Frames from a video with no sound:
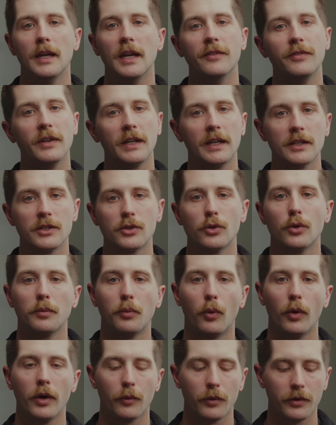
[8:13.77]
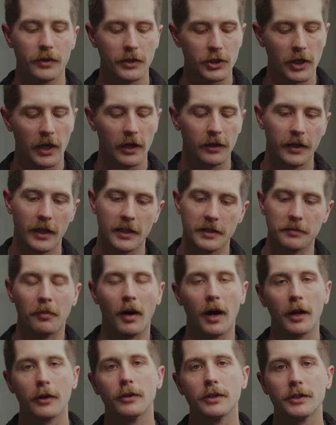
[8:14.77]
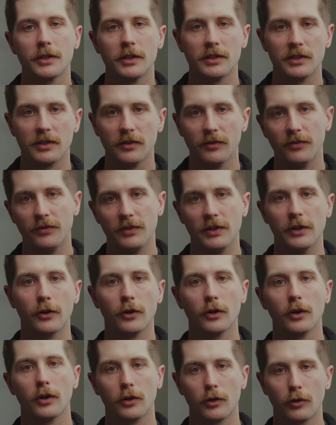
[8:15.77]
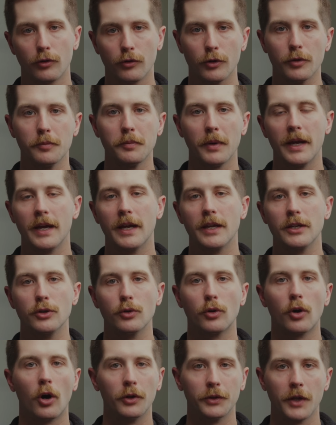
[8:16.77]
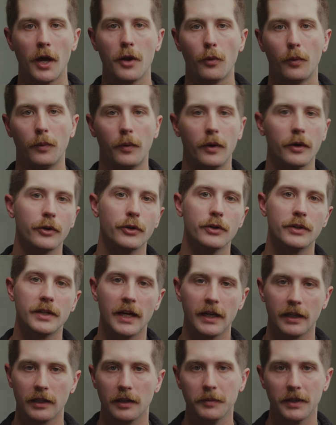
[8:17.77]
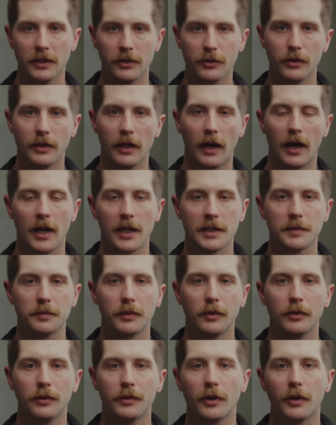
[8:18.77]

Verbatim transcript: If it gets to the point where the child has moderate to severe croup and you call 911 or you take them into the hospital,